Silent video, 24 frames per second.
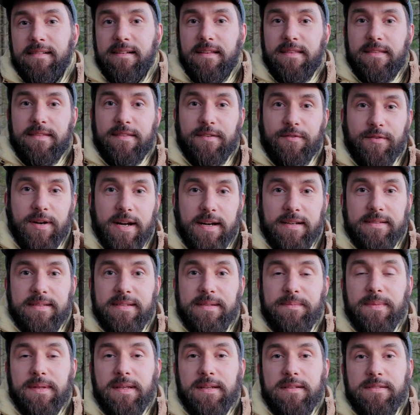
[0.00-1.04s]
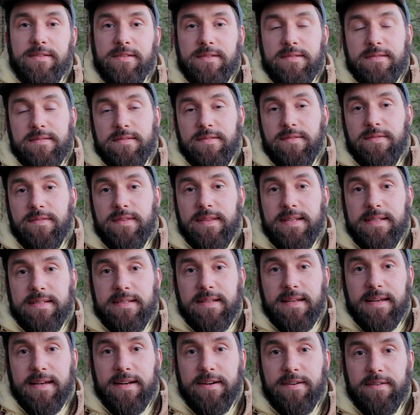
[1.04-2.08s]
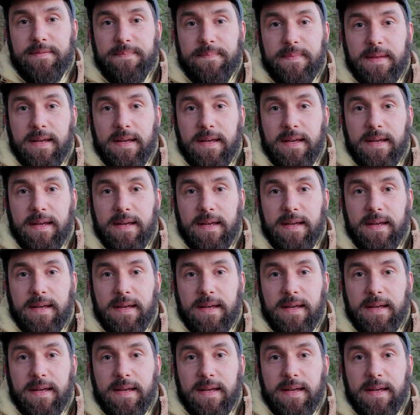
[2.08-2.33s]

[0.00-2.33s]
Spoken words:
there are some tensions on this layer,